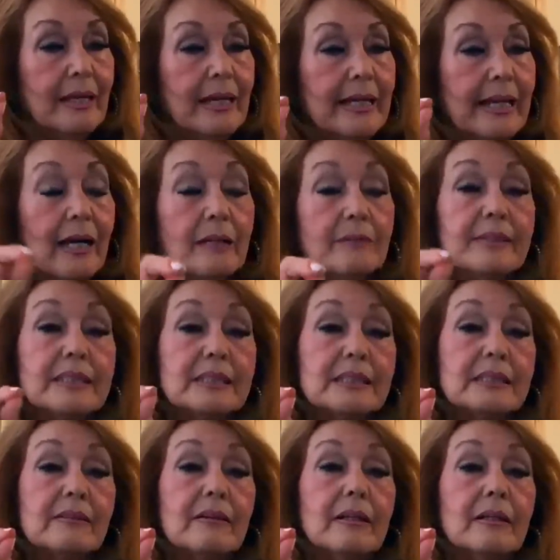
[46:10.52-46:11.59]
And
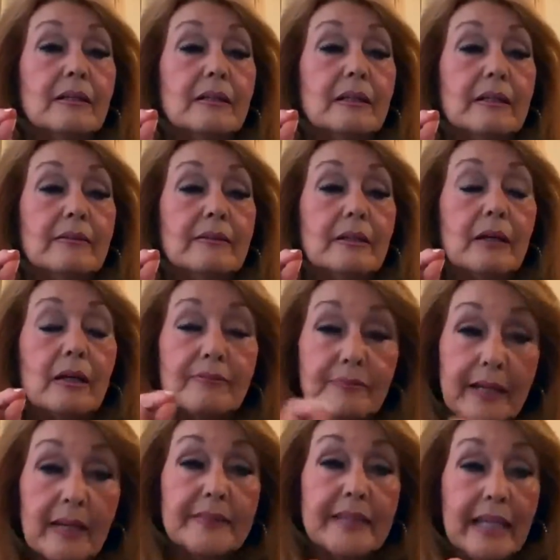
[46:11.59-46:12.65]
Elvis
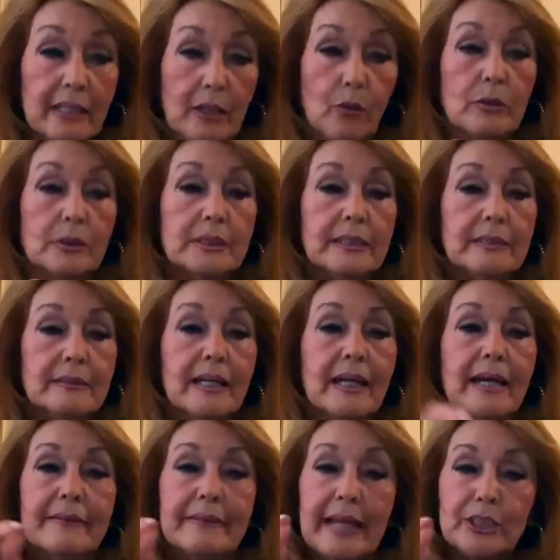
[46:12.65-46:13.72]
felt that loyalty.
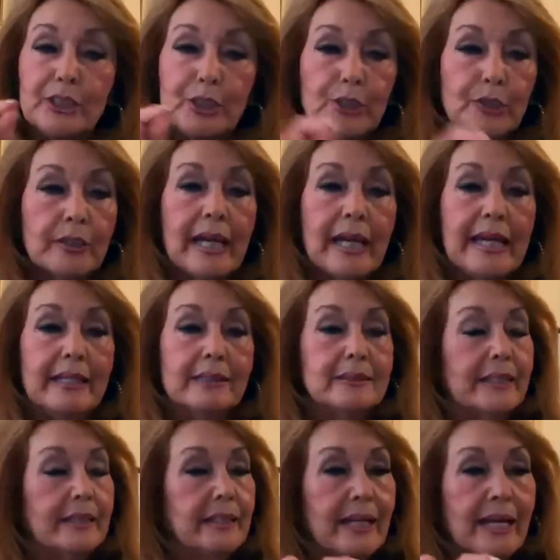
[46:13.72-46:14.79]
They shook
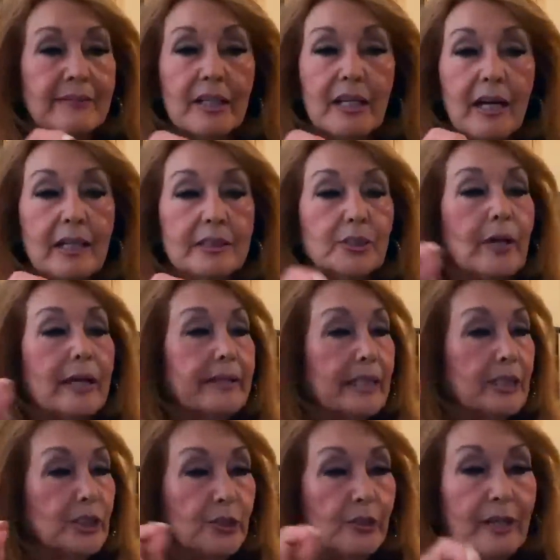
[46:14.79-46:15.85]
hands. They didn't have a contract.
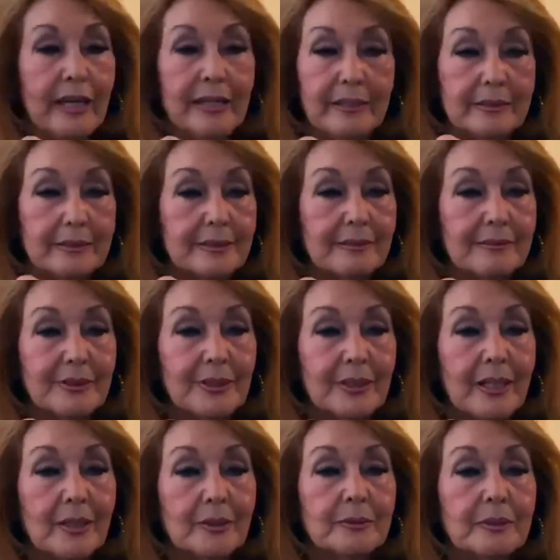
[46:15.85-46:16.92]
They shook hands, you
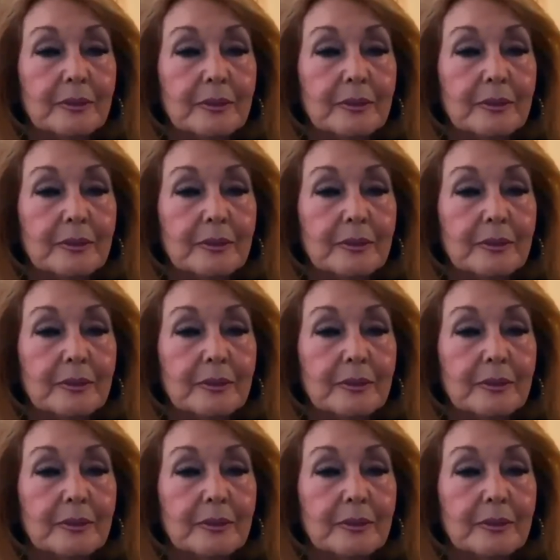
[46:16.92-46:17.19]
know.